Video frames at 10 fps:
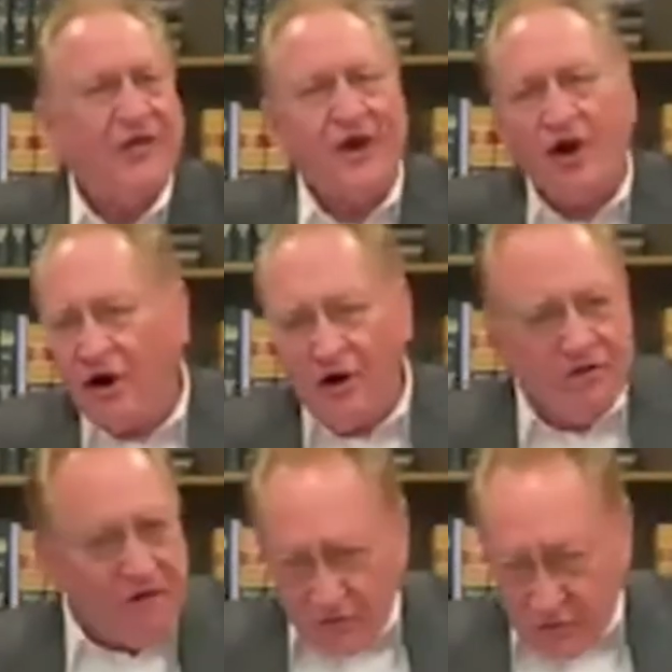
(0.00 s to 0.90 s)
that
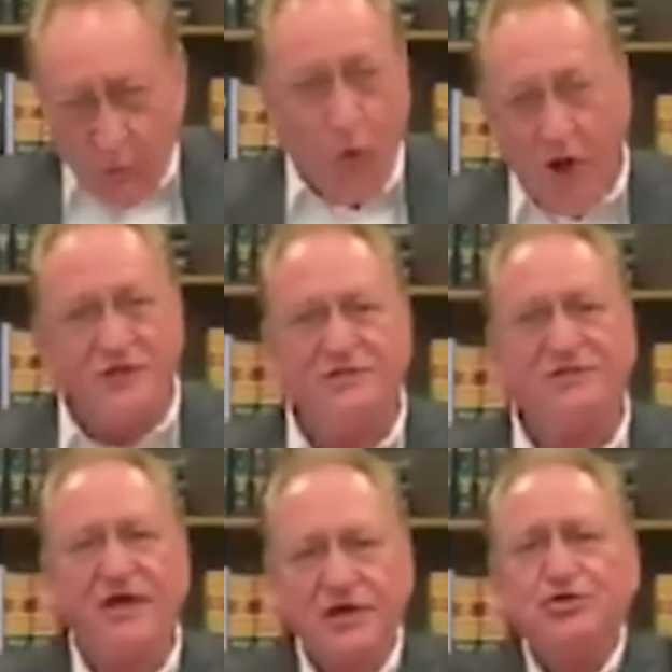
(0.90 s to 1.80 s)
of the
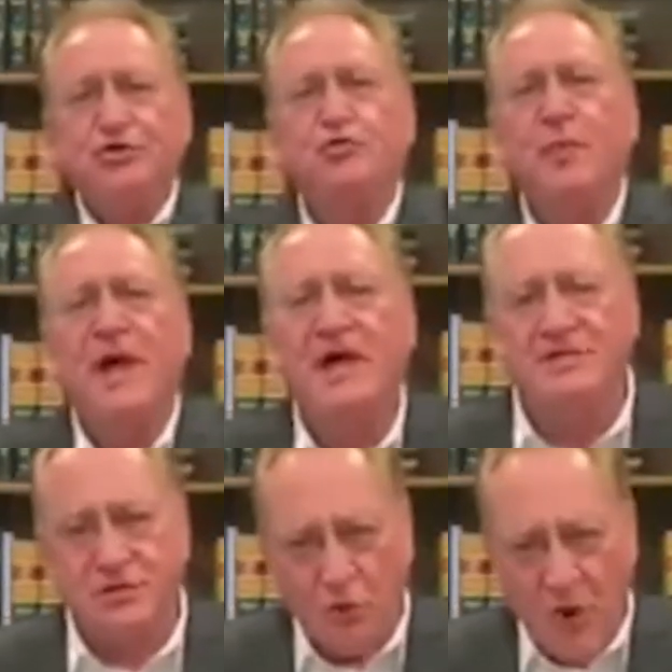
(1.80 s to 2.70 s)
ones that do
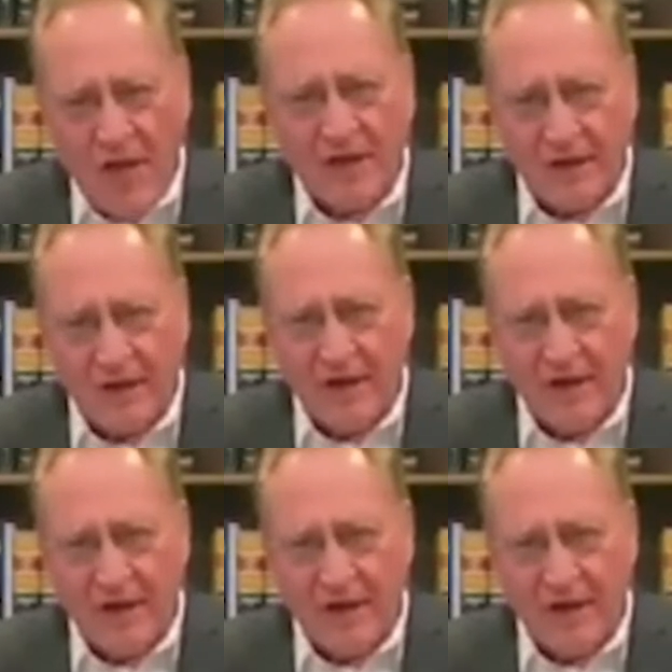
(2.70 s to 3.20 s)
pass away,